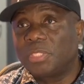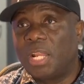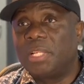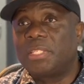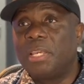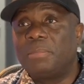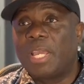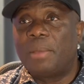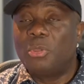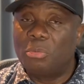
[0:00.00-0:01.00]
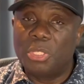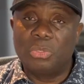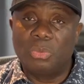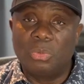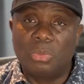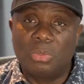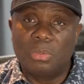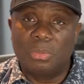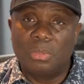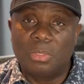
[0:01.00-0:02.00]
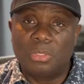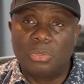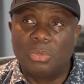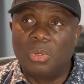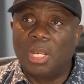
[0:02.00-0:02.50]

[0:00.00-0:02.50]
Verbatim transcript: And at the same time, don't be too too